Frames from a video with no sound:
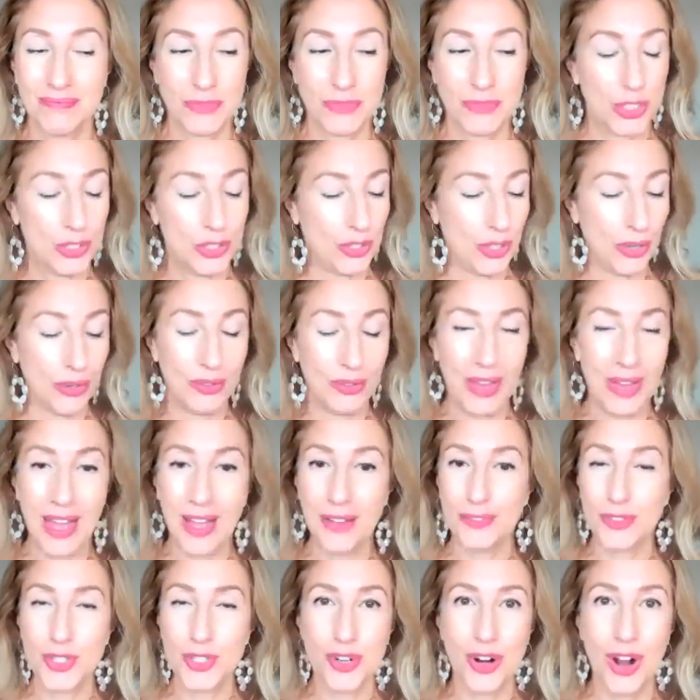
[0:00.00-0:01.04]
You don't
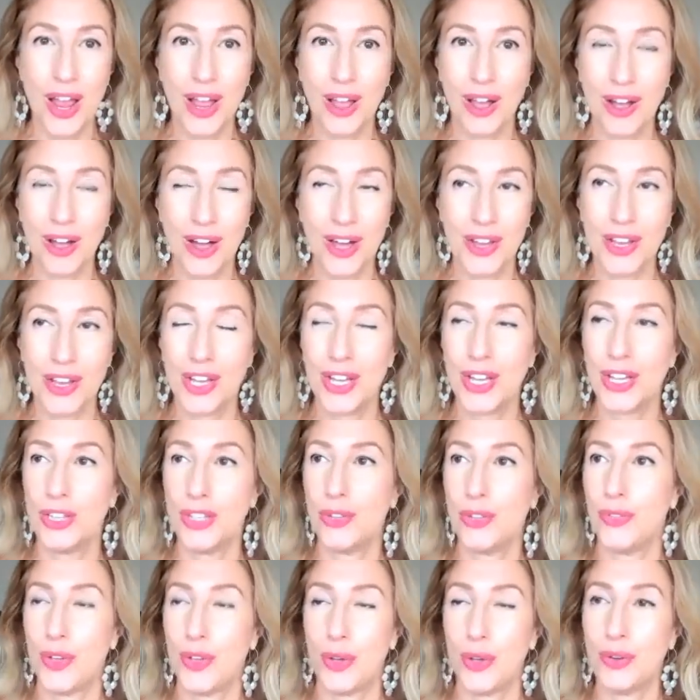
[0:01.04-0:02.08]
have to try harder.
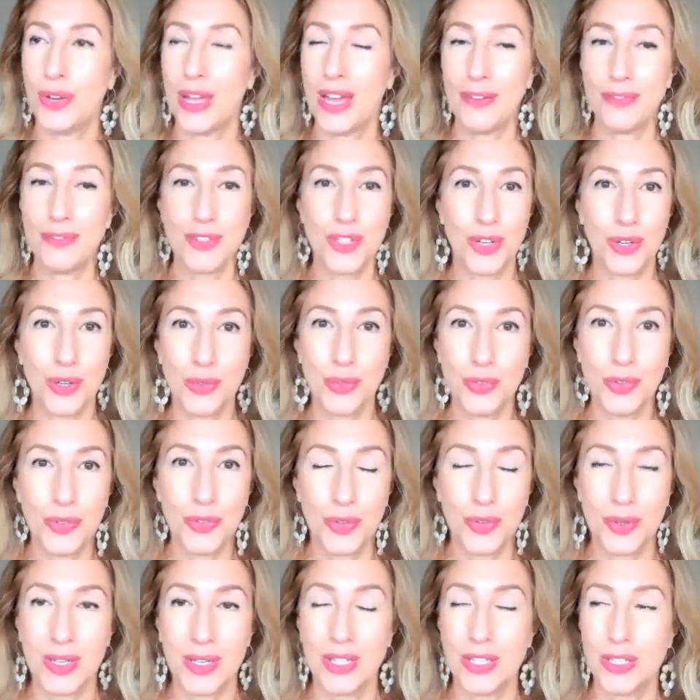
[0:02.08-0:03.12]
You don't have to overdo
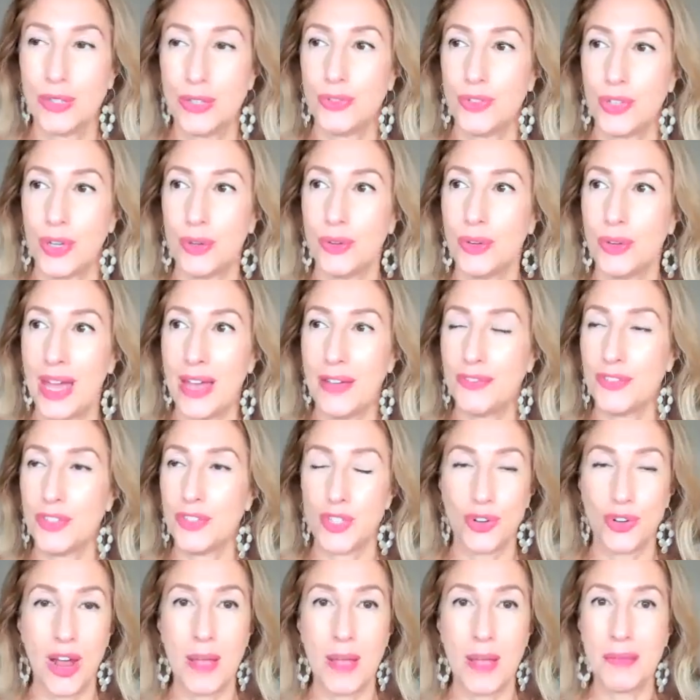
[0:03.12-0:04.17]
it. You don't have to
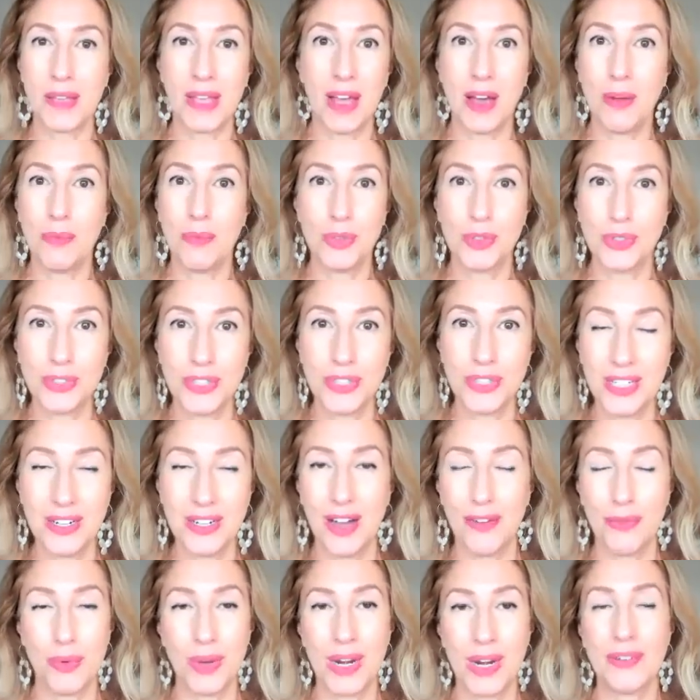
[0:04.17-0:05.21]
try and become good
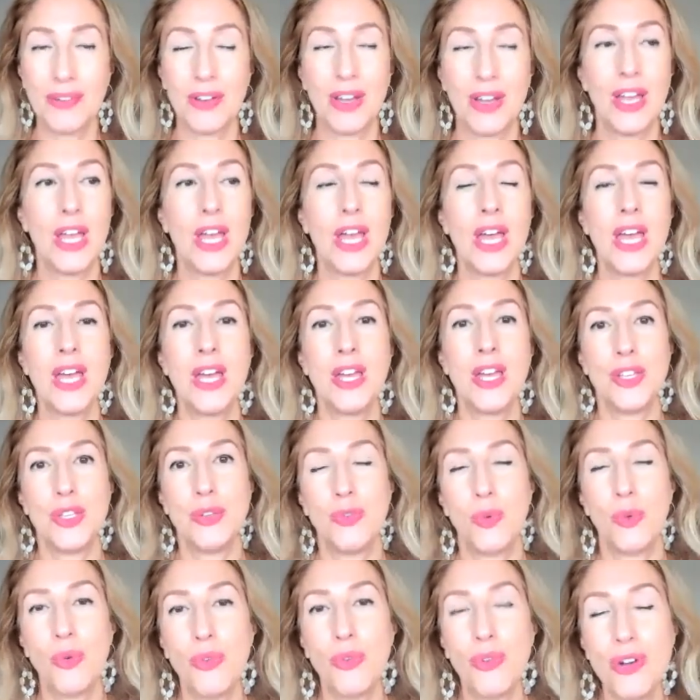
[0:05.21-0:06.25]
enough, whatever.
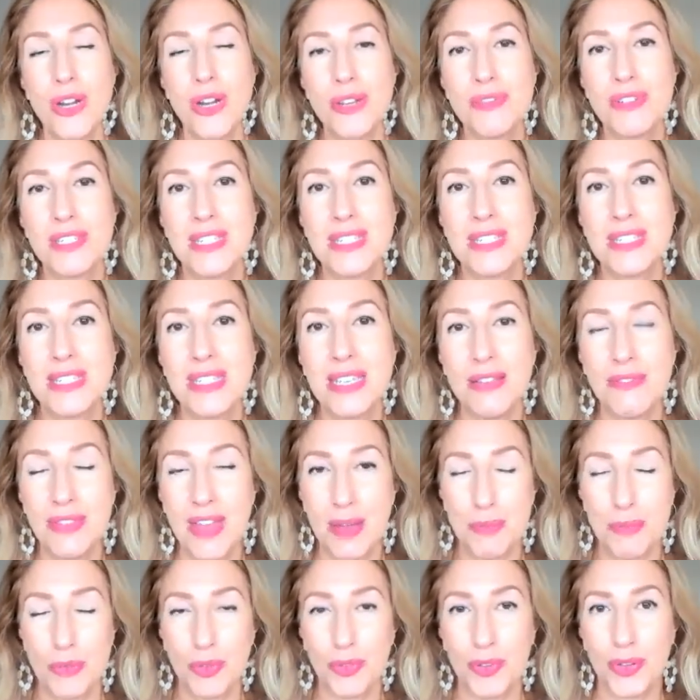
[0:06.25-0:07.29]
You've already received
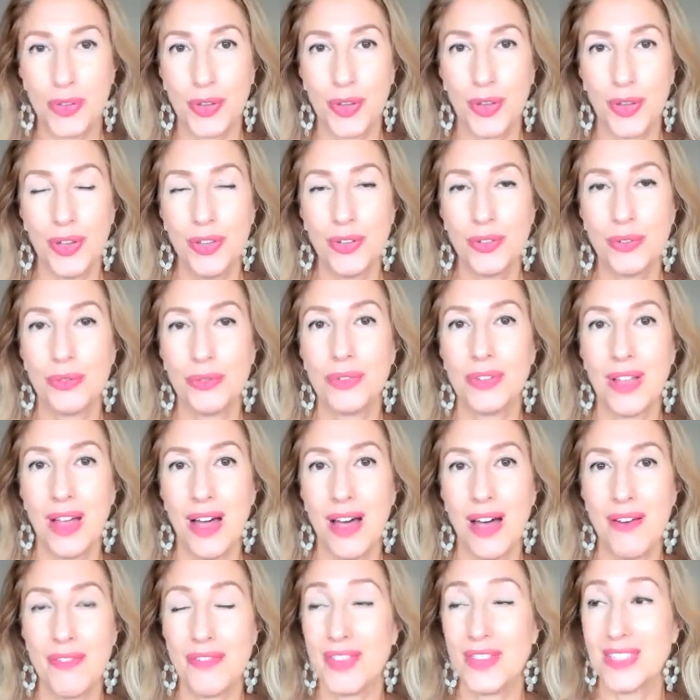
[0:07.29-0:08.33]
that maternal
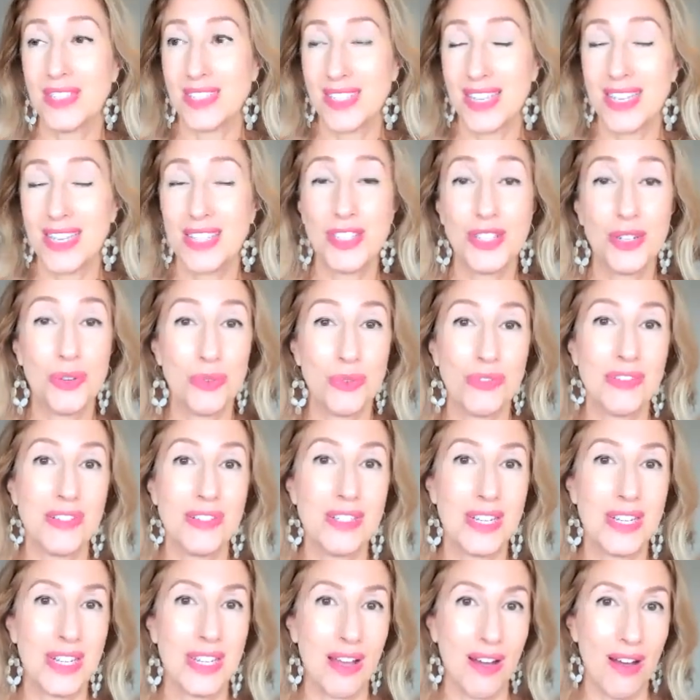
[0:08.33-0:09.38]
love that says you
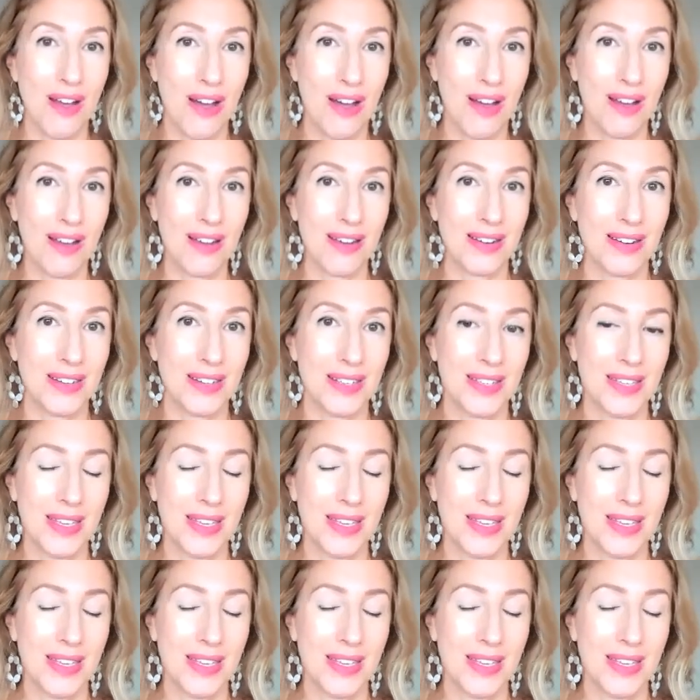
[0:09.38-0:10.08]
already are.